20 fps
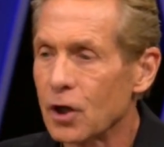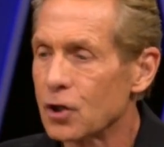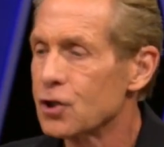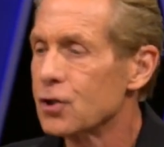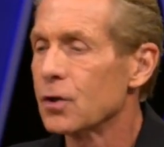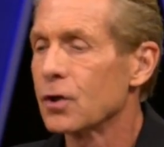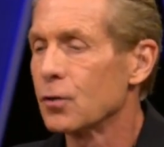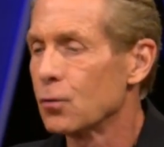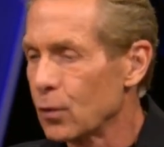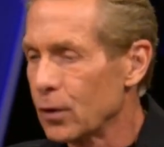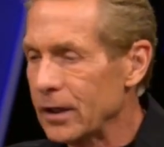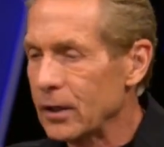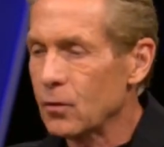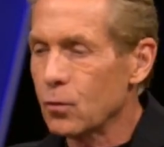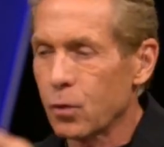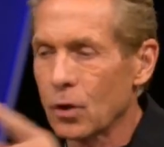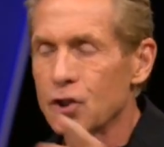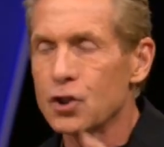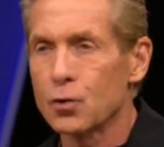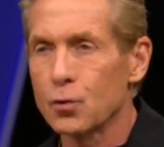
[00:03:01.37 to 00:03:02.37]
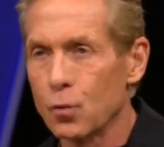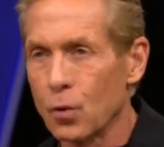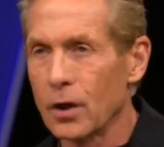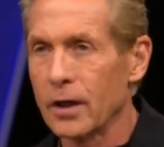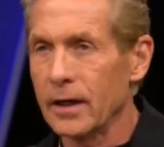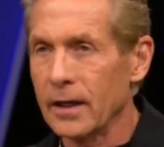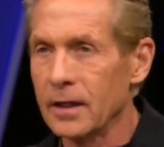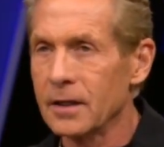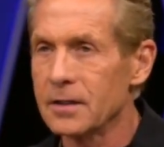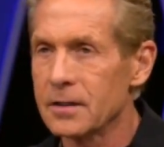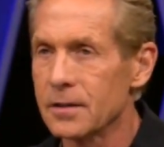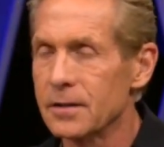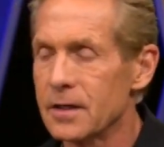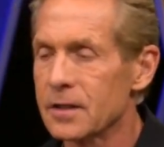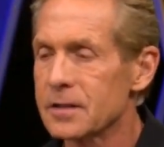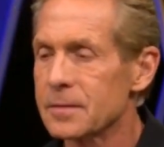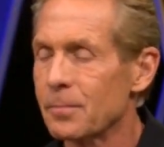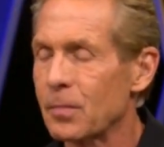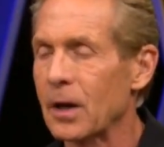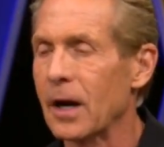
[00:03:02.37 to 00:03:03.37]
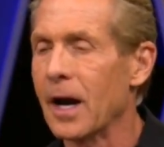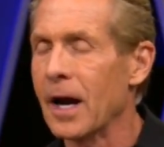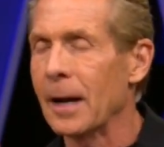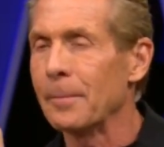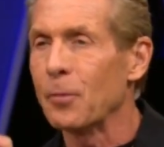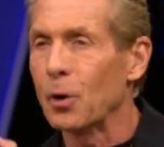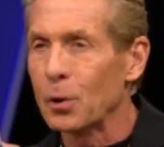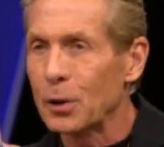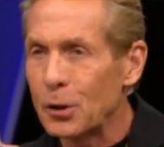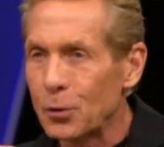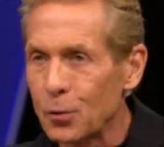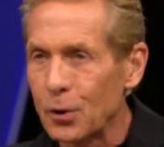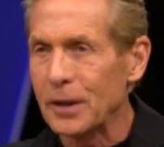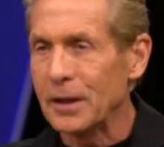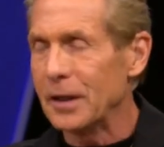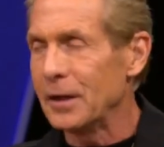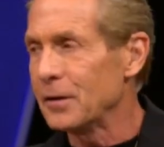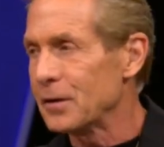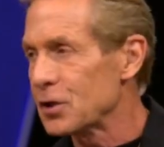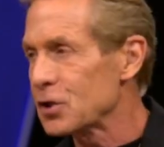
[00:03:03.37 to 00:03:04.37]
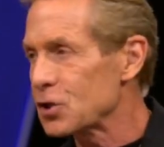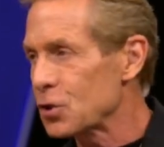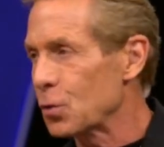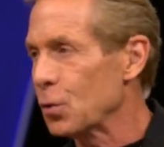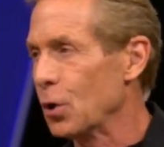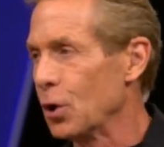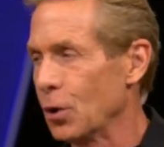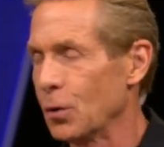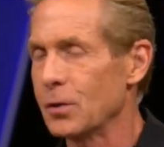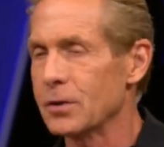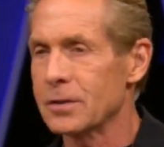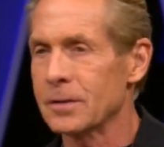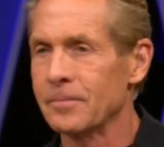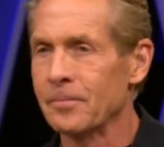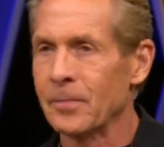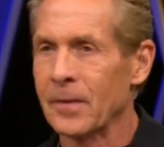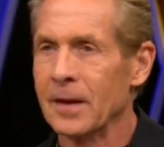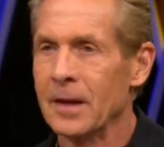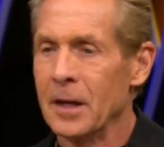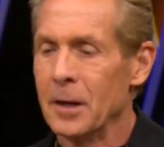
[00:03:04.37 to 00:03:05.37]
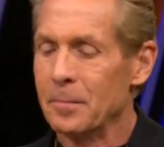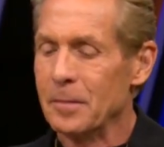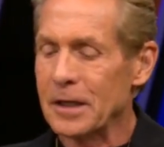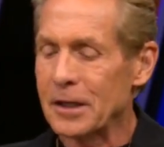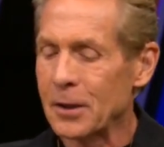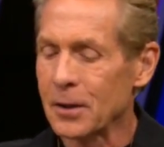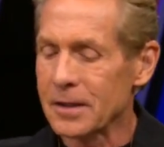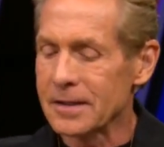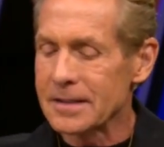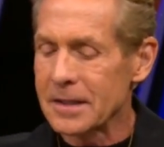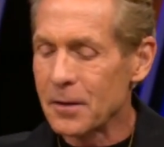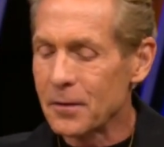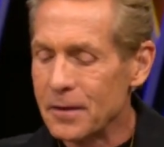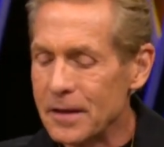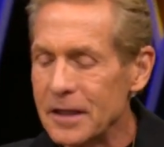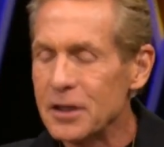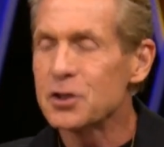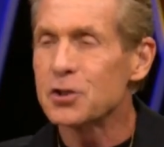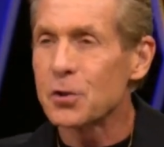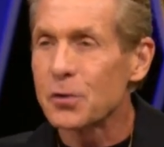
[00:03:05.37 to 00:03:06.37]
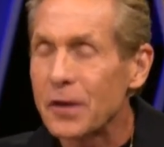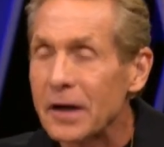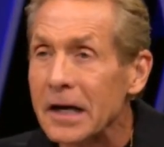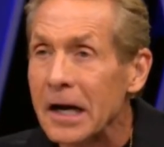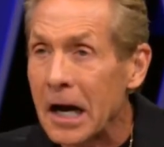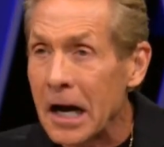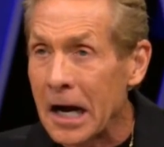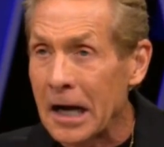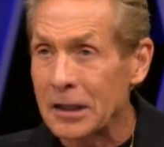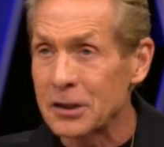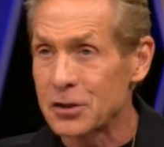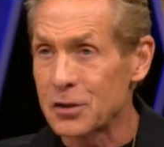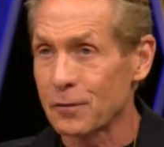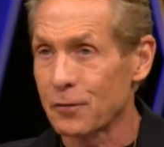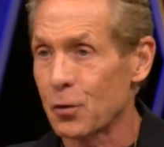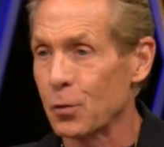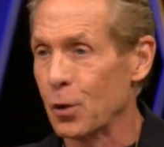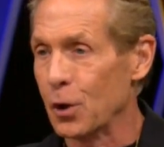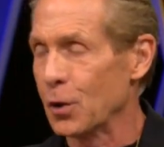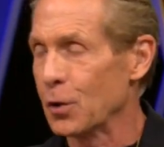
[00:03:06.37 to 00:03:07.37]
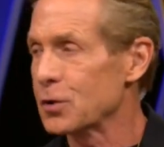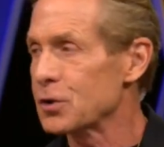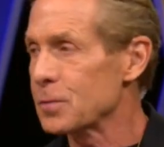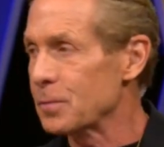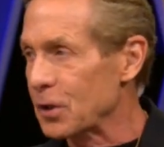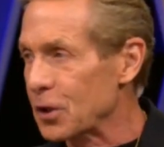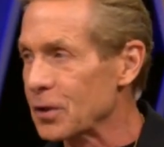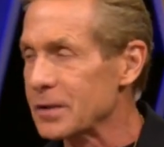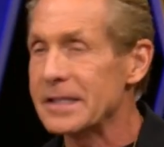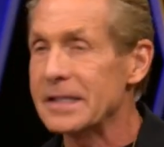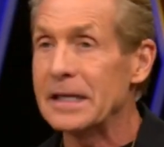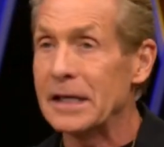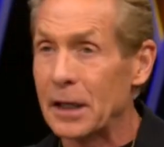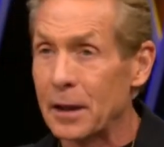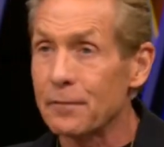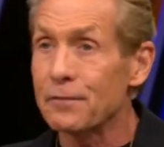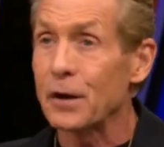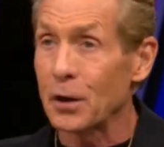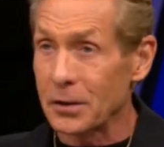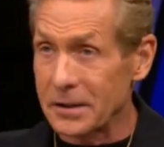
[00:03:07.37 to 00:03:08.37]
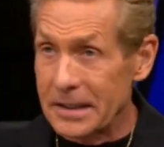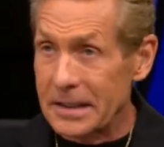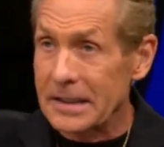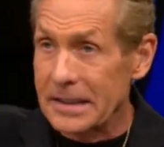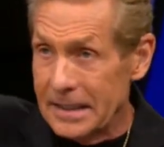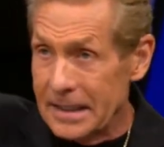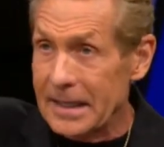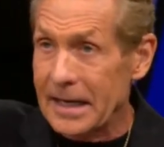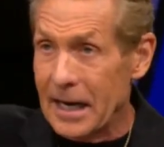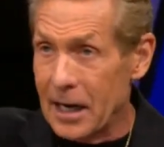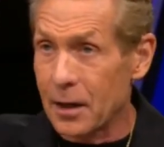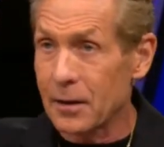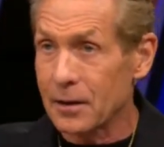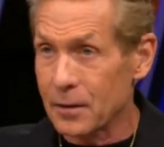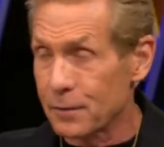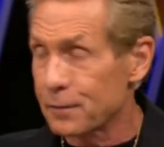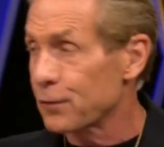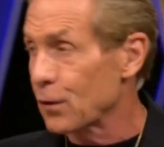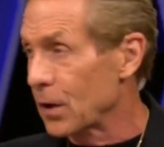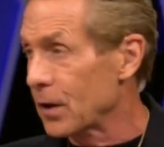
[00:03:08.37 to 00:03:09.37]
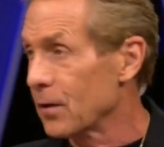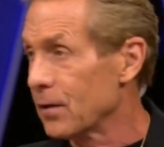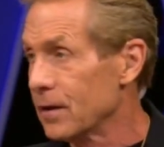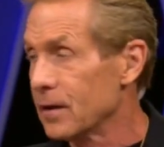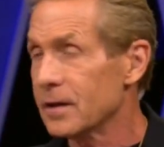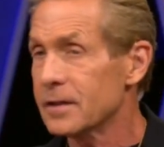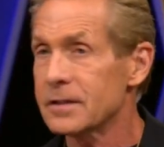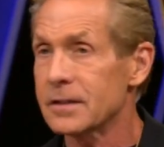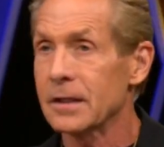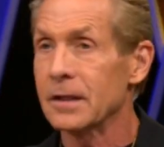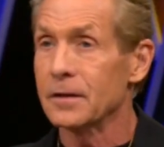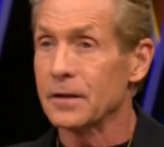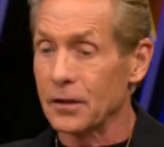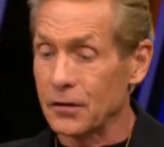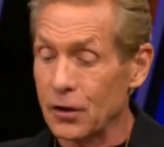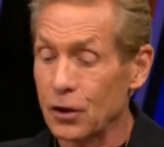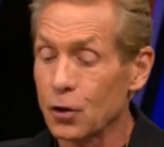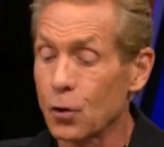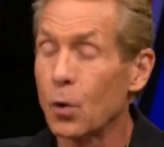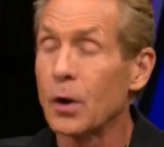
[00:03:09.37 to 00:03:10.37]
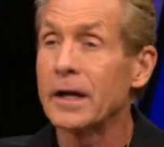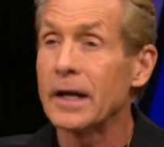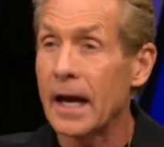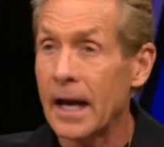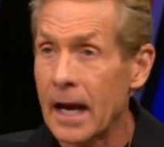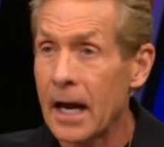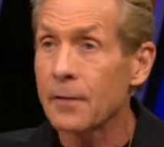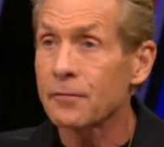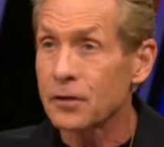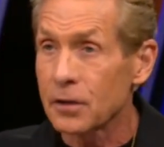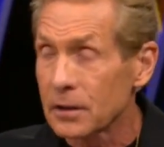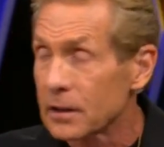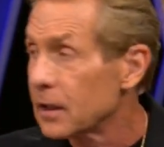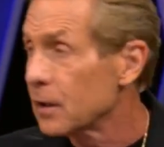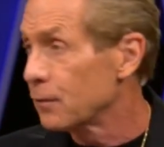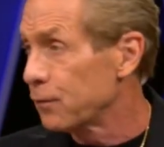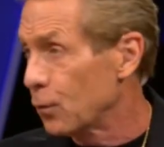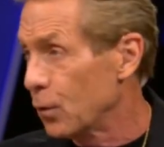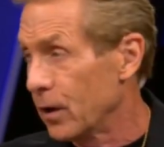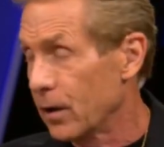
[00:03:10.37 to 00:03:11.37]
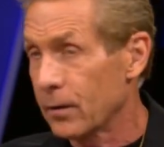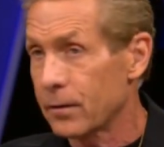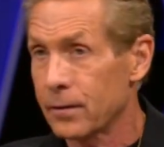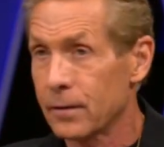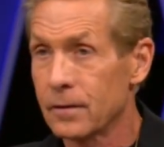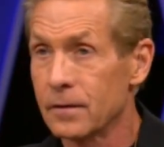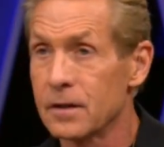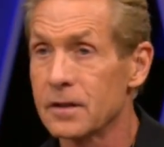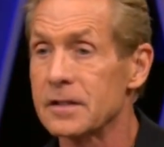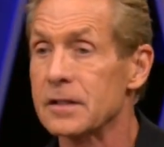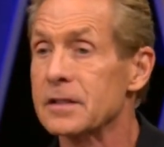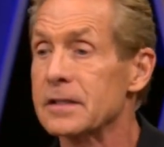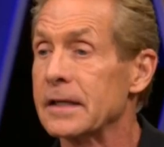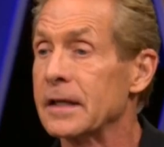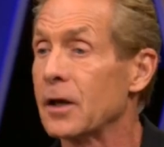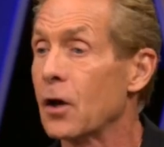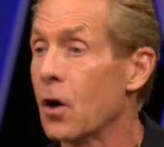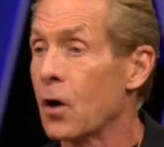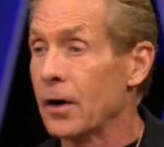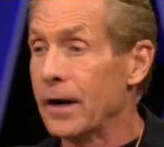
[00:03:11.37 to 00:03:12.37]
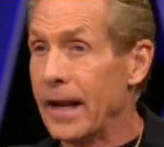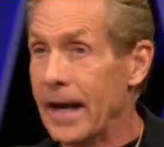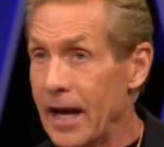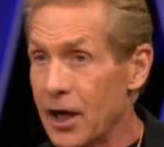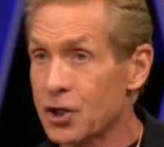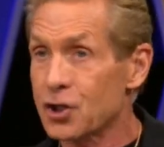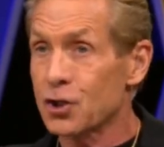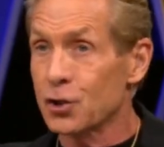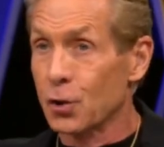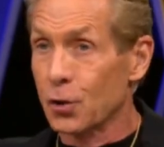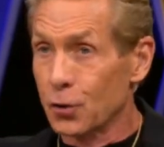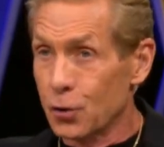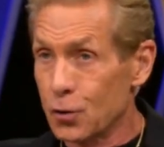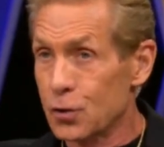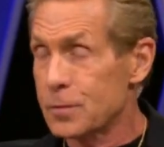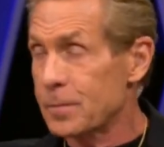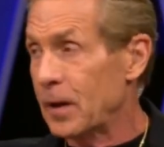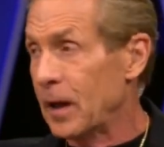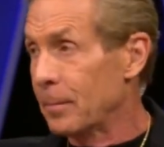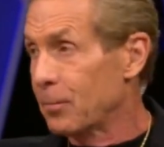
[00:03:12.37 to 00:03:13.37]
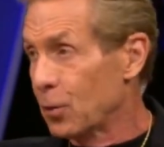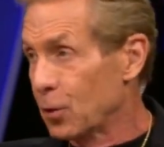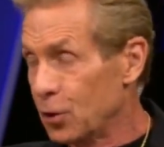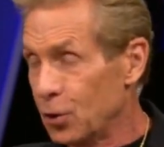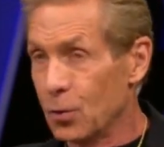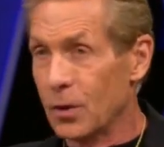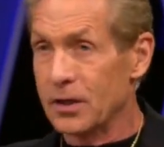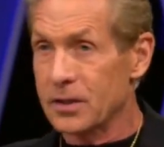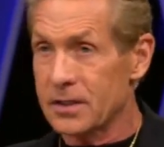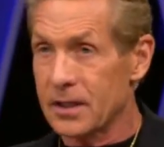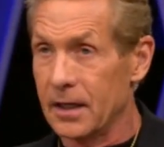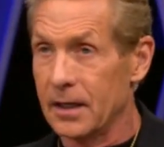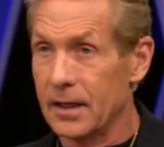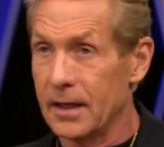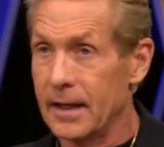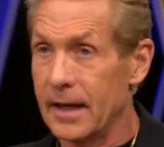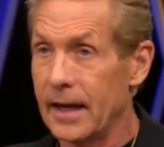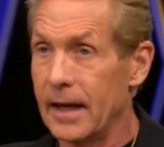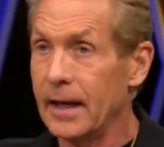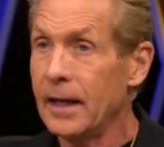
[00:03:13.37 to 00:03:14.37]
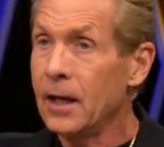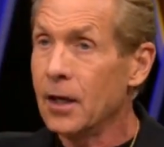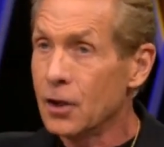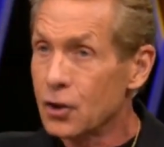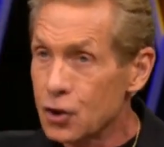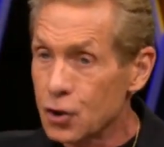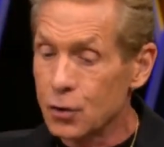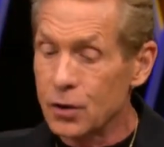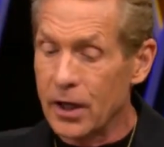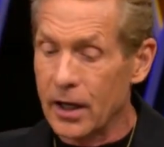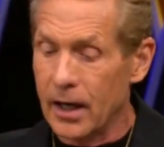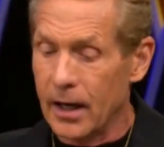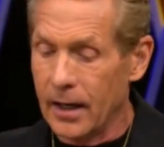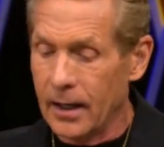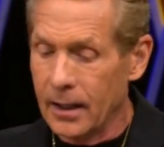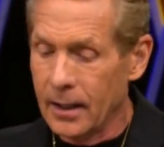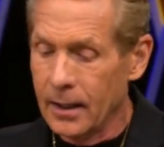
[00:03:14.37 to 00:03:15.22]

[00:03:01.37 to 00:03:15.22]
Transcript: You can read what you want into this, but I'm only reading this quote because these are the kinds of quotes, because the NFL didn't get out in front of this, that they're going to have to live with. This is in our national newspaper, USA Today, today.